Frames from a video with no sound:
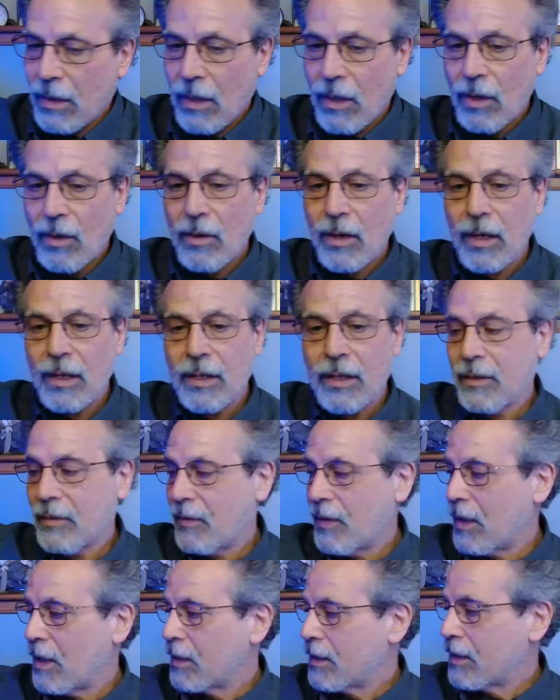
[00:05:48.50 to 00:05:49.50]
All right, the
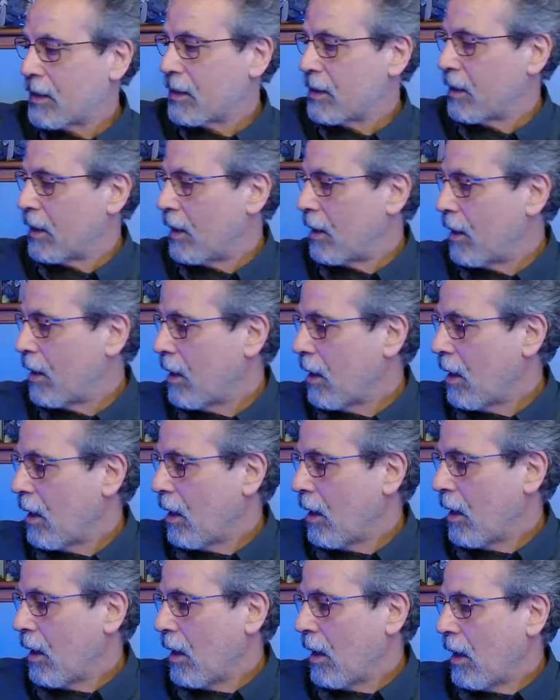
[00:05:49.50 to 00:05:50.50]
vaccine.
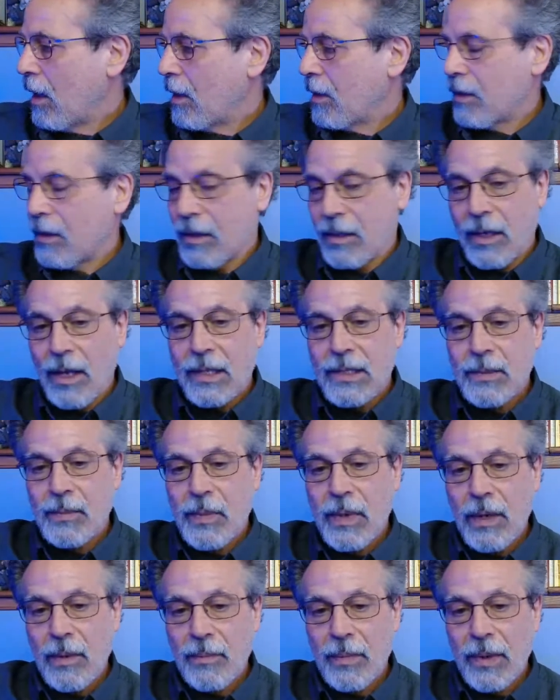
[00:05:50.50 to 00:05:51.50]
The next
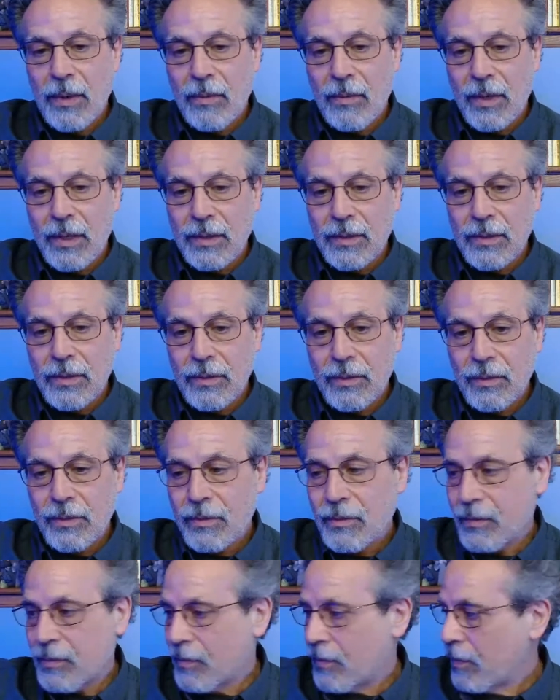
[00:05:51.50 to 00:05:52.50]
pump I went
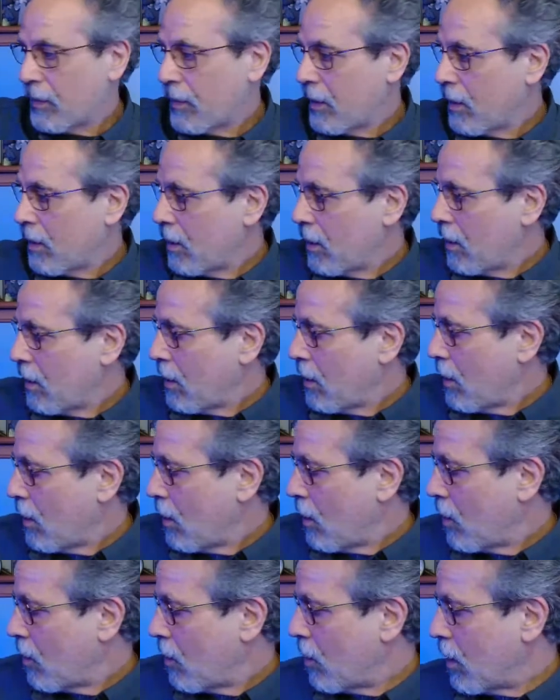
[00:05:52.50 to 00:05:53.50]
to
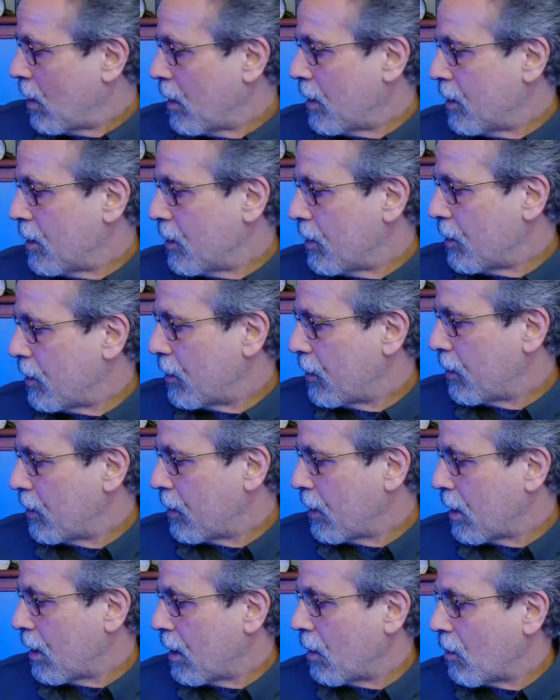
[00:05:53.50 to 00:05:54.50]

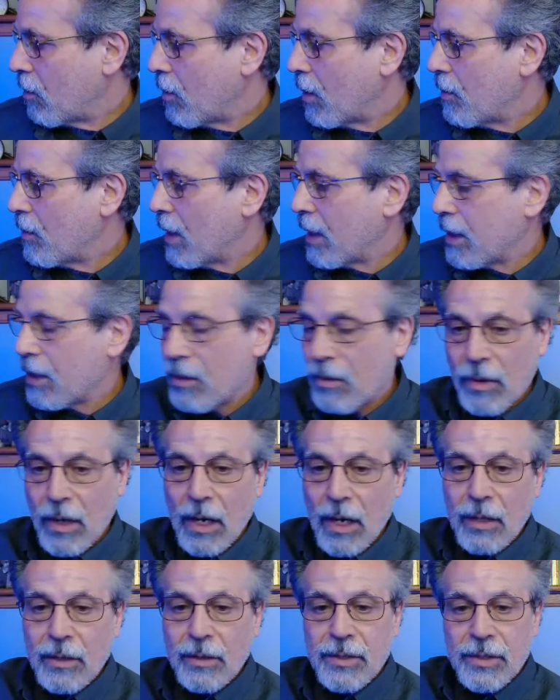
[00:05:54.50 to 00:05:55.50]
was one my
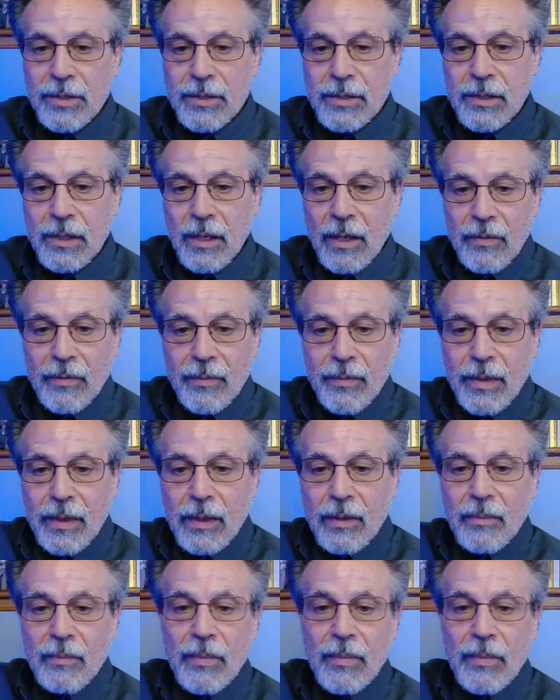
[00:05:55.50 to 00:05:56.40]
urologist gave me.